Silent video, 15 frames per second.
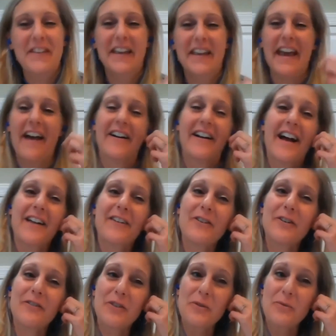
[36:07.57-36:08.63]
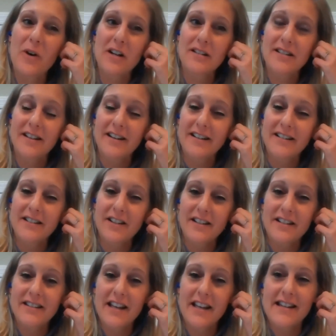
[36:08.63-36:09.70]
Karen, I don't know if you want to
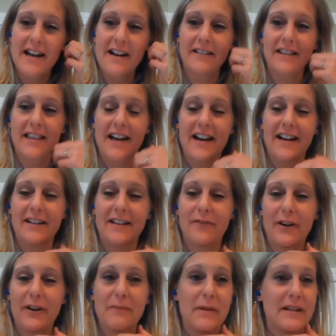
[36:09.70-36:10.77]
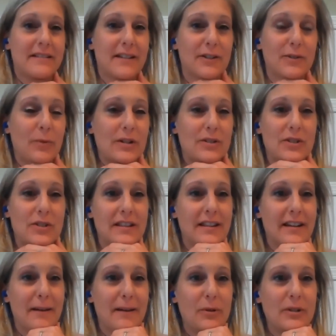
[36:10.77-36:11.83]
send out that very basic spreadsheet
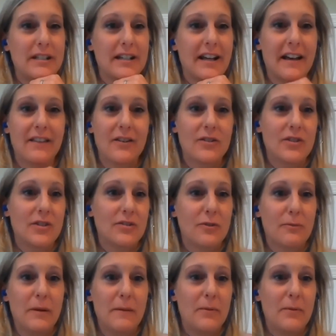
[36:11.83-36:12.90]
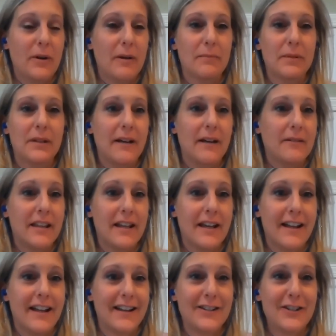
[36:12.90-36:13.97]
that I put together just so people can play with
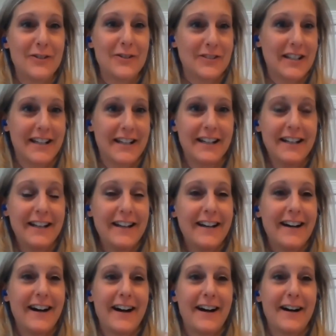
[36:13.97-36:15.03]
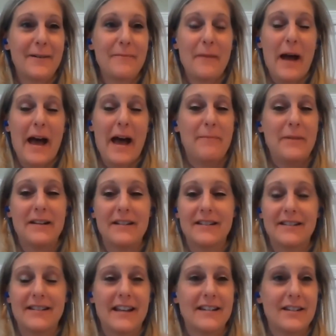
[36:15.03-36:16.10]
it and use it. Happy to
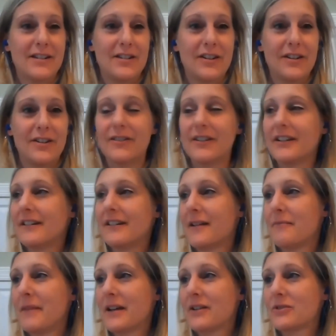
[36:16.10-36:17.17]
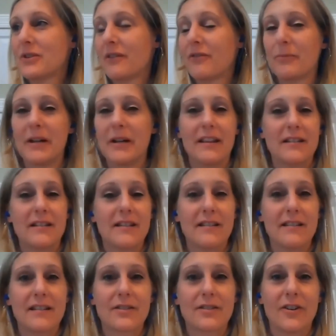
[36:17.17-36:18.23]
send it to you and make sure everybody that's
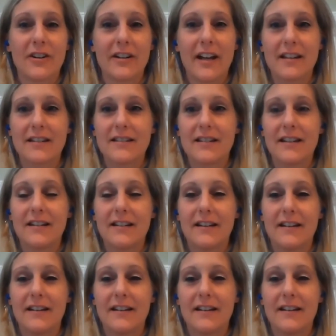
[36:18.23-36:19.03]
on this call gets it.